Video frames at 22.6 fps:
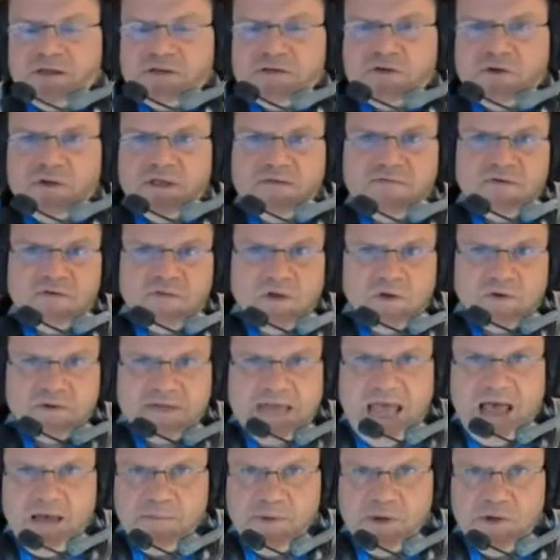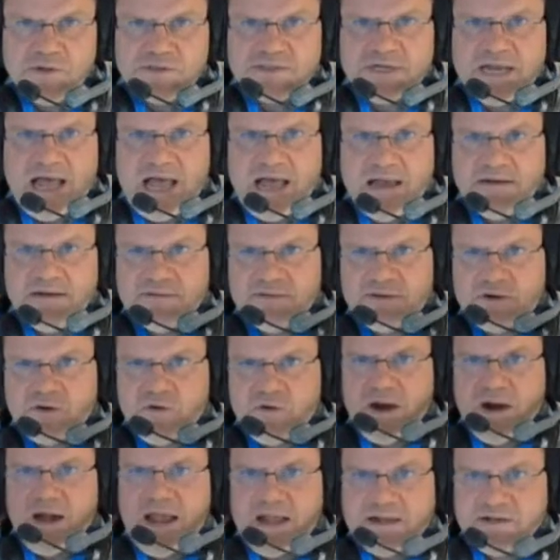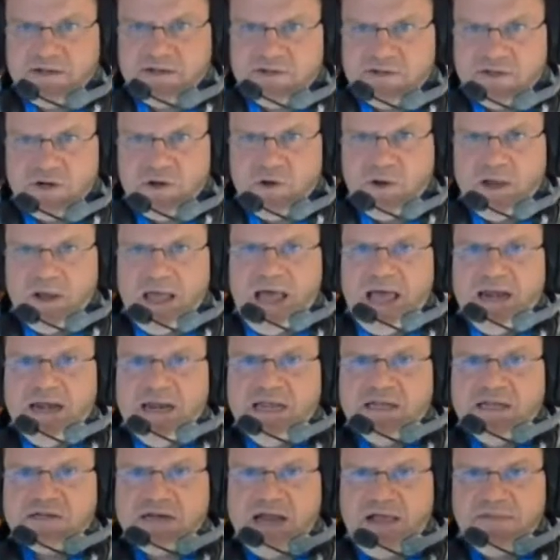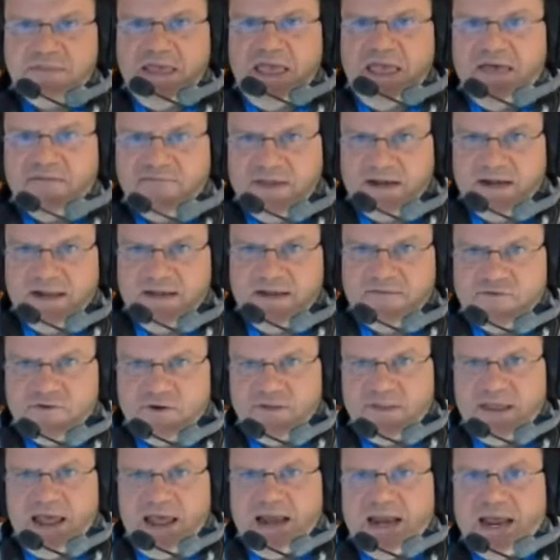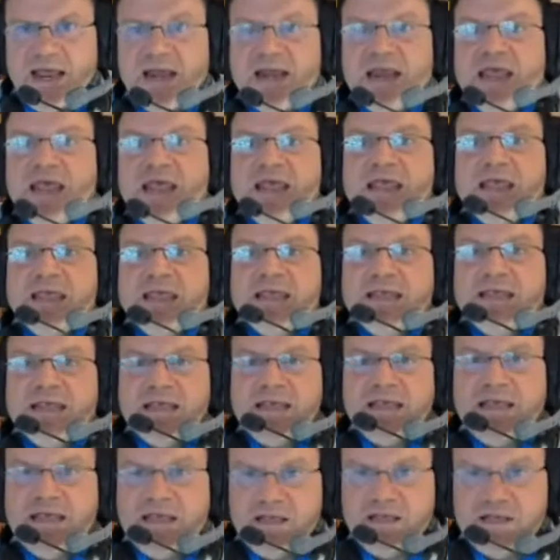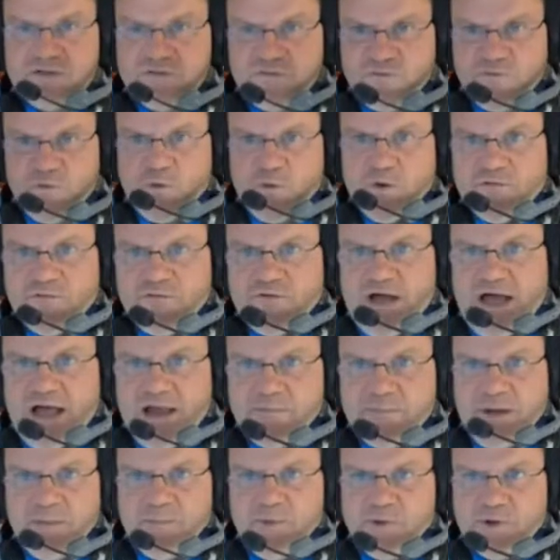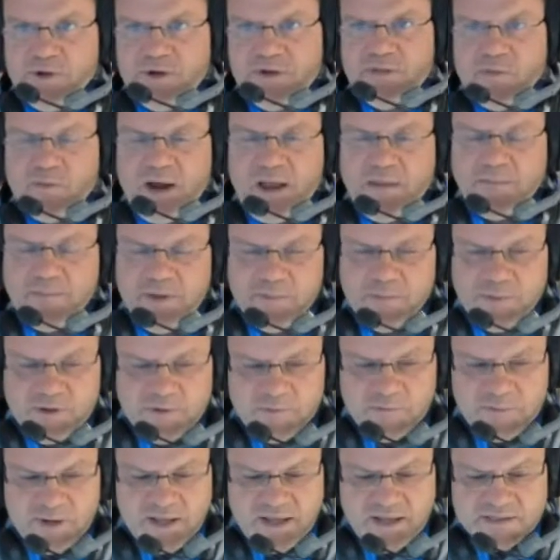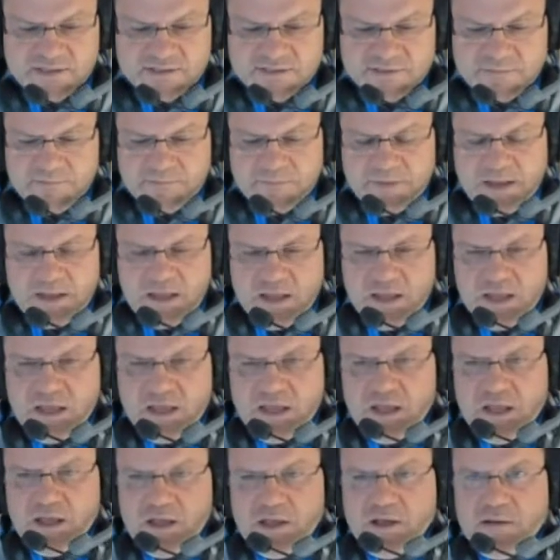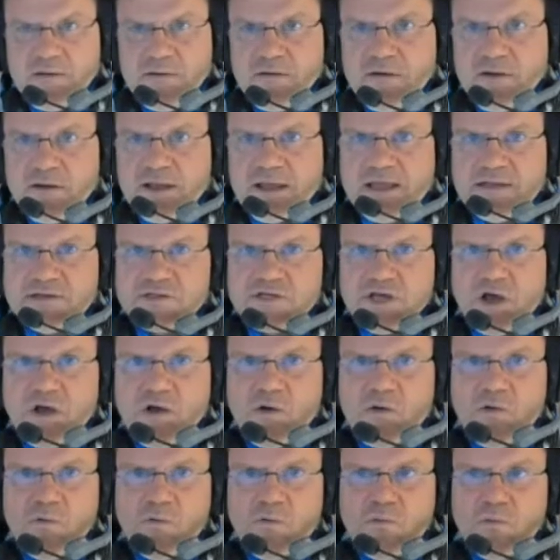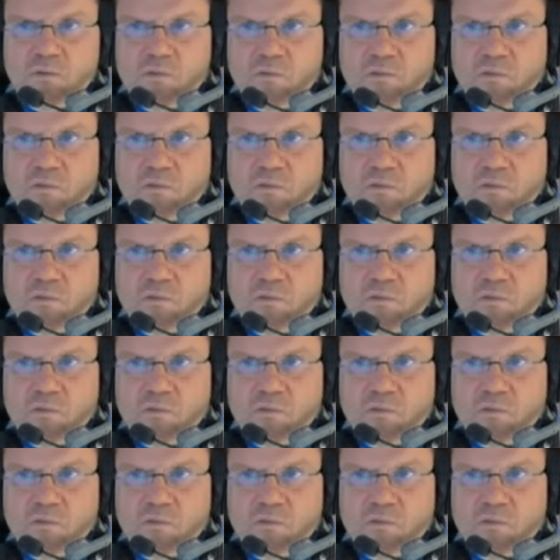So even though Dabo's not the great X's and O guy and he's not the heavy lifter in that end, he is fortified by putting the right people in place. Okay, so